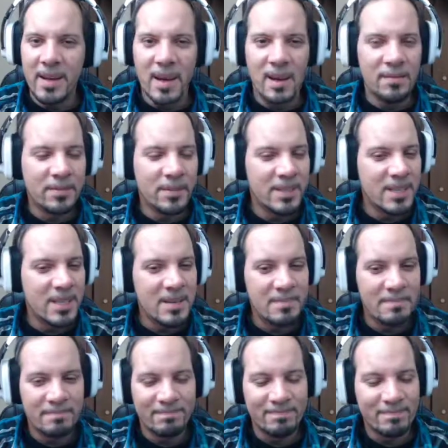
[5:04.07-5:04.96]
every
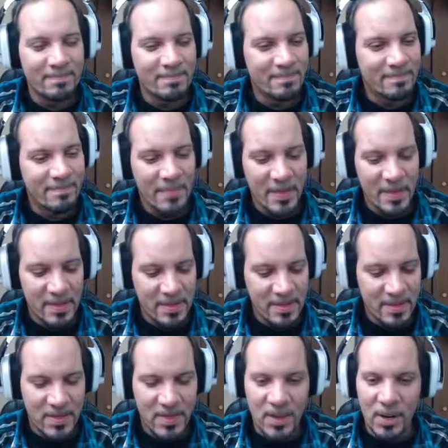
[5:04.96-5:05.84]

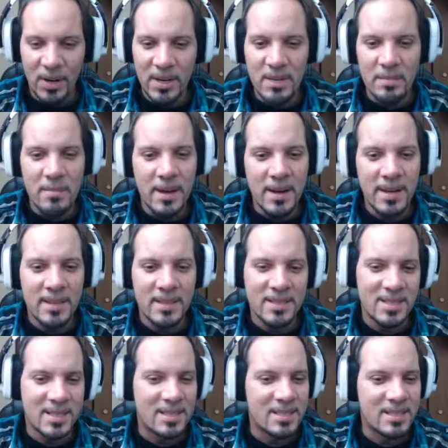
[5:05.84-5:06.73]
30
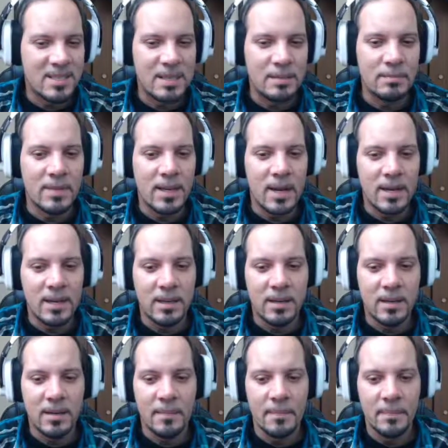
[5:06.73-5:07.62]
minutes, it seemed
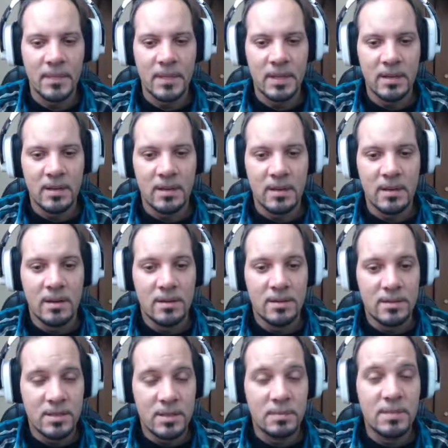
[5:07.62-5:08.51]
like,
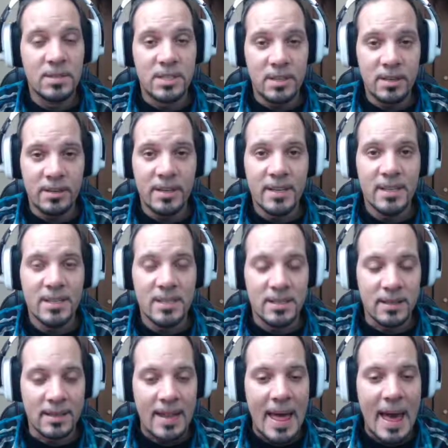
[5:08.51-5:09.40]
some serious
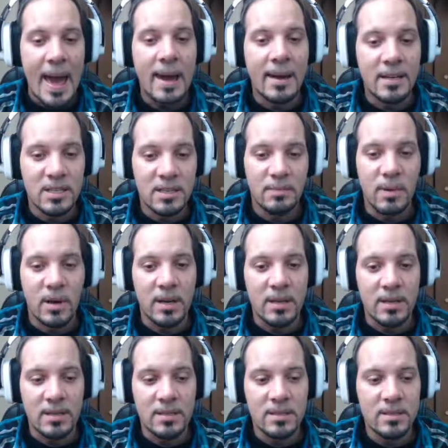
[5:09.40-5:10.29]
lag
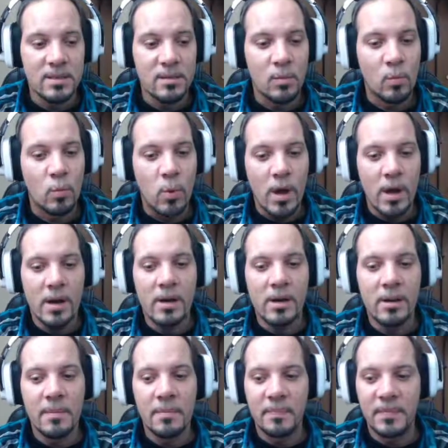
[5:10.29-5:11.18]
spikes
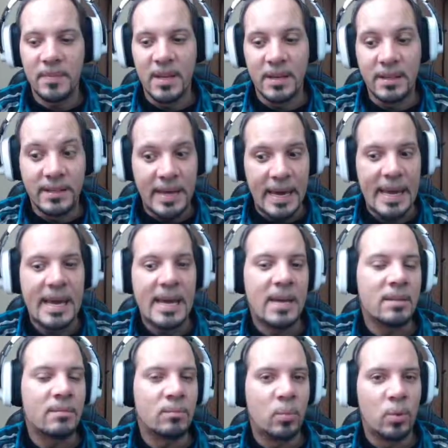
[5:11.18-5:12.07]
where the
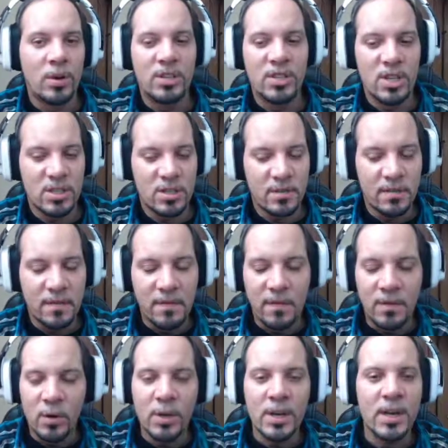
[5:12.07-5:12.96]
game would just
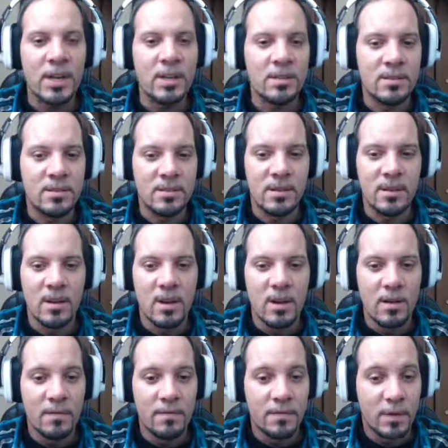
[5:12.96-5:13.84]
freeze
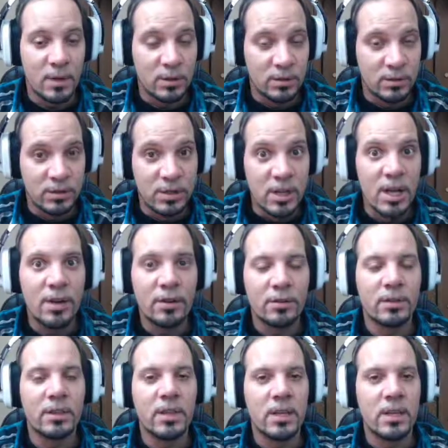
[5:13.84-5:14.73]
for
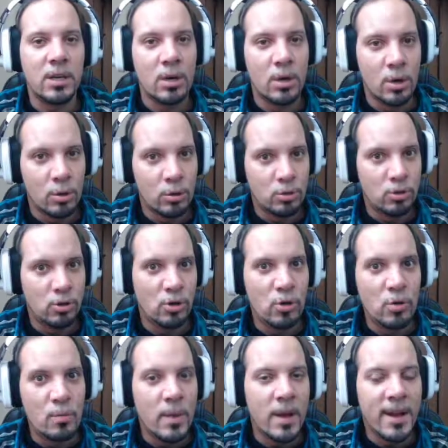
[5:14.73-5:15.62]
literally
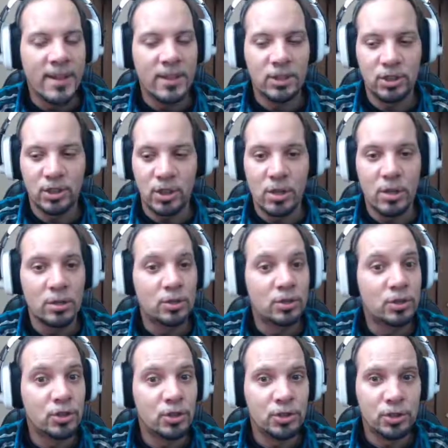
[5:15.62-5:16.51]
2 minutes
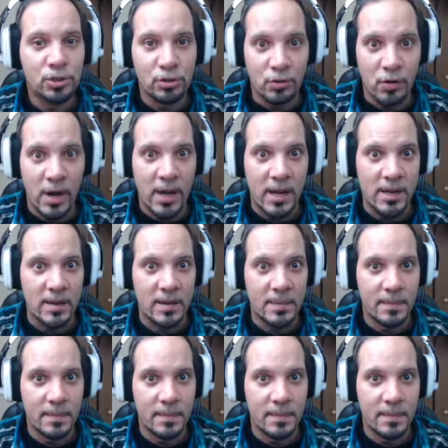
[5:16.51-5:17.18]
straight.